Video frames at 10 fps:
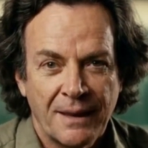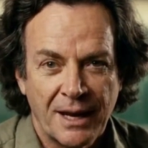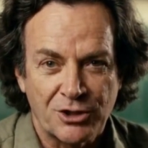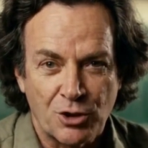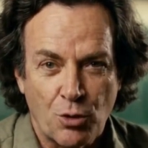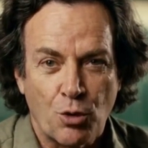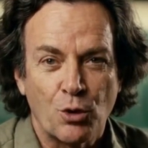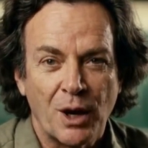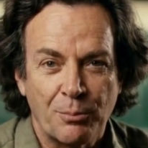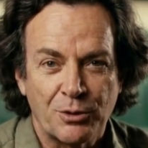As you grew
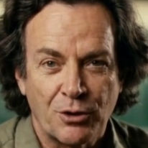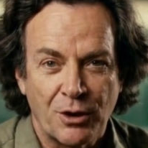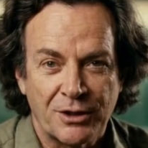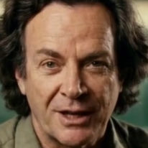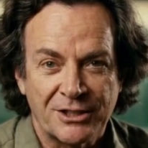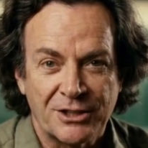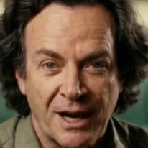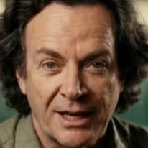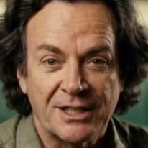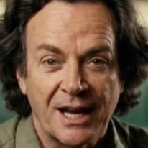up, you learned that's
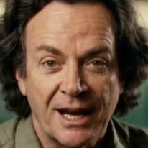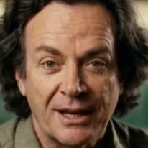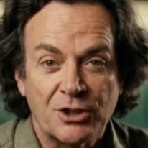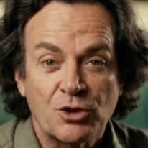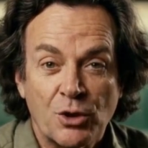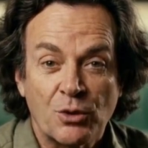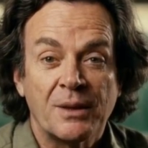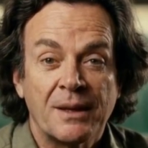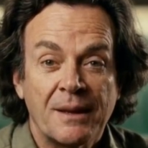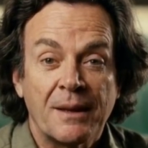not entirely true.
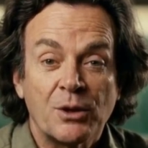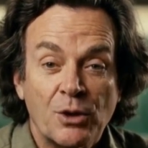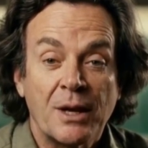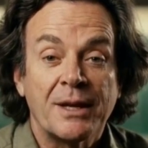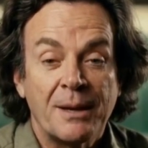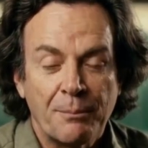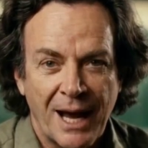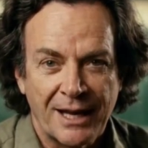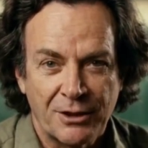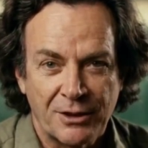You learned that
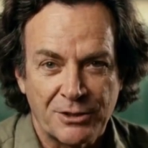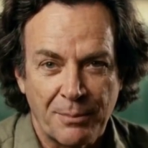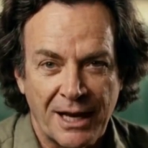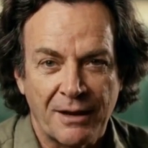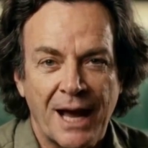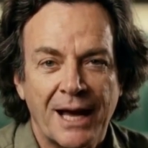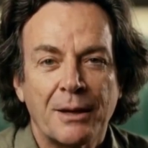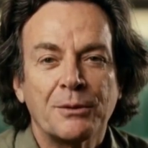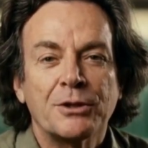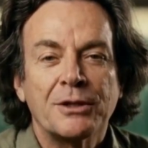matter is made of
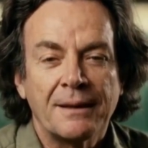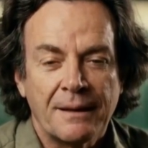atoms.